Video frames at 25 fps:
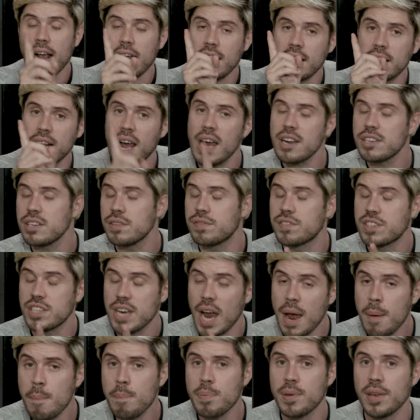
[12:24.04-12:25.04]
at Clash of
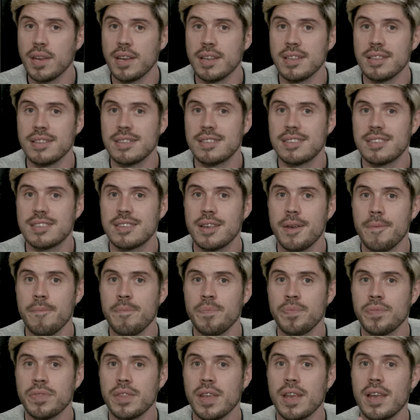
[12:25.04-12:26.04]
Champions,
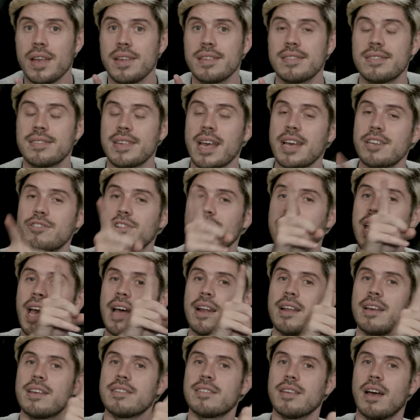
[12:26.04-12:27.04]
Cedric
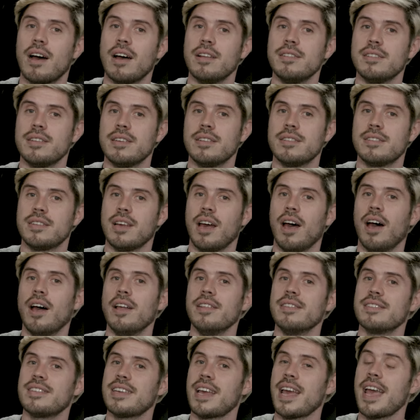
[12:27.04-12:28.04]
Alexander
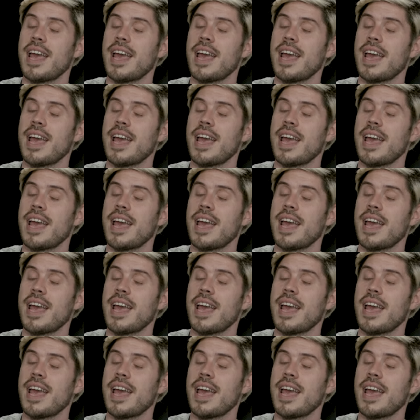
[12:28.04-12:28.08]
turns